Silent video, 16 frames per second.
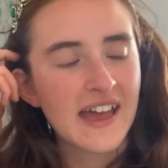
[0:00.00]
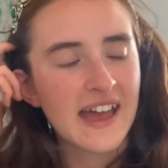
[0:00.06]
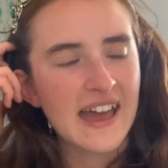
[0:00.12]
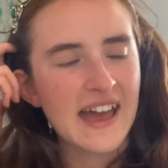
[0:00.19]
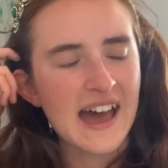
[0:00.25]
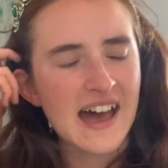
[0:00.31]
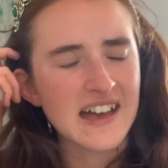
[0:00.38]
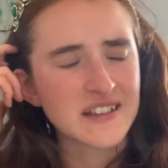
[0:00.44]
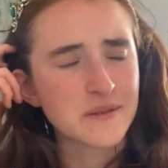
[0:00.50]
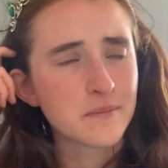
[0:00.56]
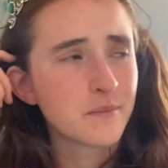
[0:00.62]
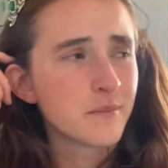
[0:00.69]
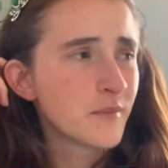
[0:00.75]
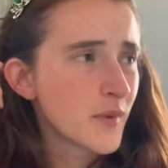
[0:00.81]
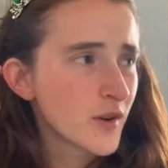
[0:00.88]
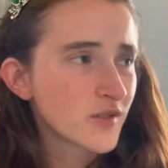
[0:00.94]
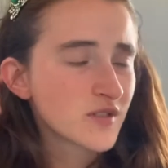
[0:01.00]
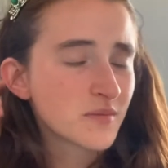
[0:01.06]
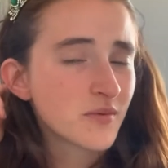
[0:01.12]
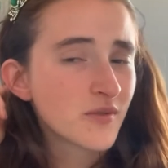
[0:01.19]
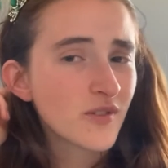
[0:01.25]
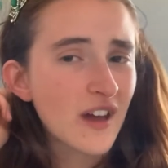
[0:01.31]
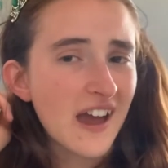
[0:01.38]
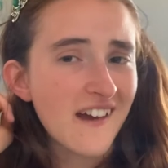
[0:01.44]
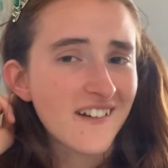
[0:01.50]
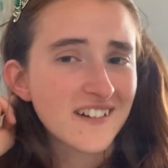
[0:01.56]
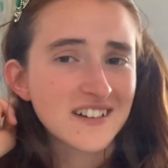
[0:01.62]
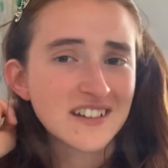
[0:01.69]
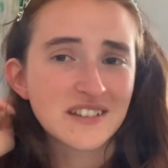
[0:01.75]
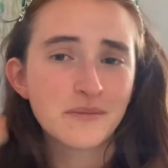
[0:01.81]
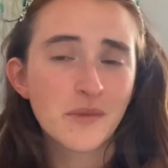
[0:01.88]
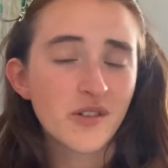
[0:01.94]
It has multiple
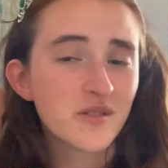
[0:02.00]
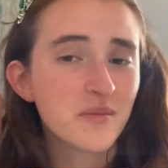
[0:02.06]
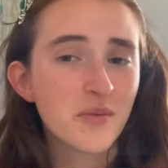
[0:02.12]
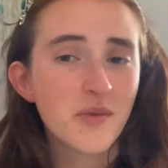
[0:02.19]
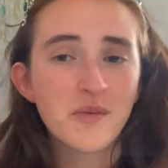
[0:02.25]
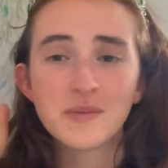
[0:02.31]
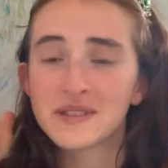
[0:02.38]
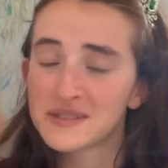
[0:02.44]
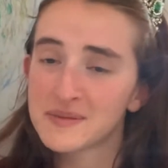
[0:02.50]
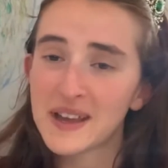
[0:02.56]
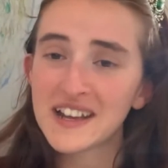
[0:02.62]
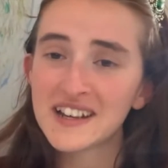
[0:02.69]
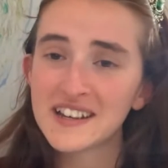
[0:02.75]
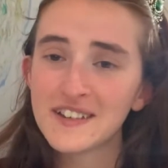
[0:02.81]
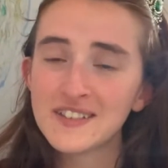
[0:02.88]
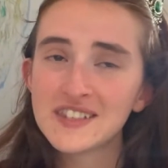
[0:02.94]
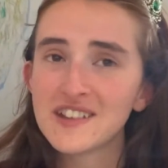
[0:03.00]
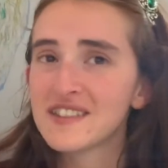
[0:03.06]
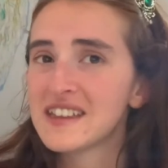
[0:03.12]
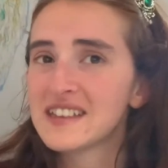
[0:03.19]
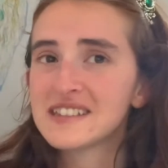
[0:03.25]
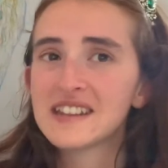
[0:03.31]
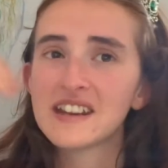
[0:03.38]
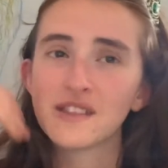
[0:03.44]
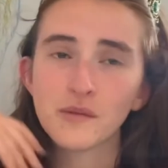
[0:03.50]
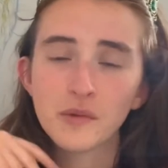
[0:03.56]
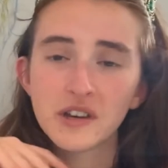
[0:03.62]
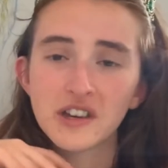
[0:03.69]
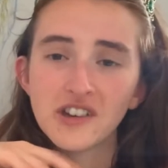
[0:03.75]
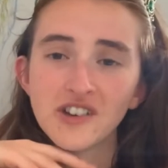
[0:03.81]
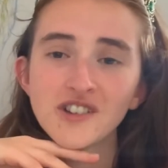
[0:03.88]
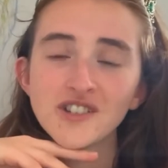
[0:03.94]
characters, multiple perspectives, so that's another
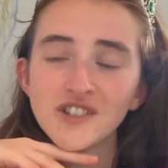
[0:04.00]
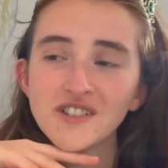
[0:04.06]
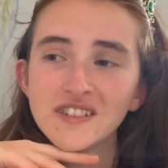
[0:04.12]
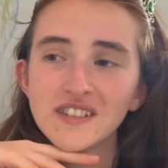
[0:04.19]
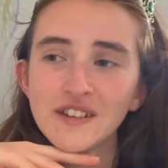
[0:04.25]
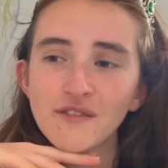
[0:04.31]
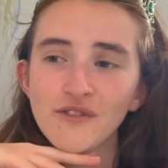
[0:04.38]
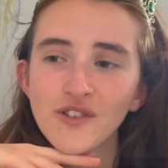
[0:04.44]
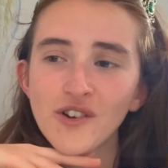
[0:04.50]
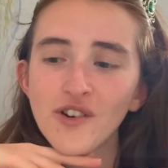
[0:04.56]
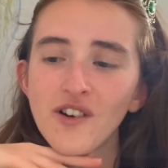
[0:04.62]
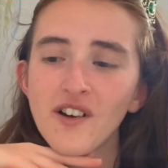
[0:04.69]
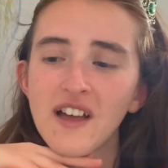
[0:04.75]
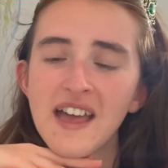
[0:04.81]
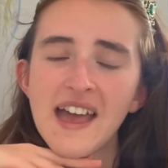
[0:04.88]
one you could use it for,